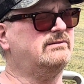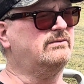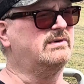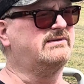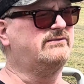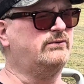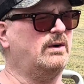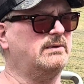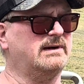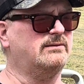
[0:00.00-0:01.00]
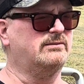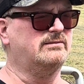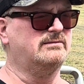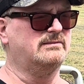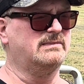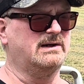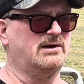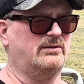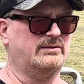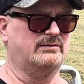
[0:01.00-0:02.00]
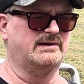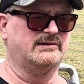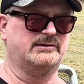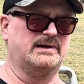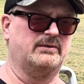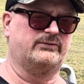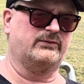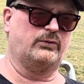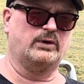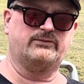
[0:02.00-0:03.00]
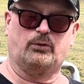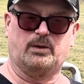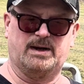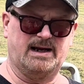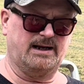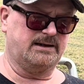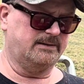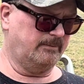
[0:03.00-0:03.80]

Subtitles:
was formerly, the original drummer for 44 Mag,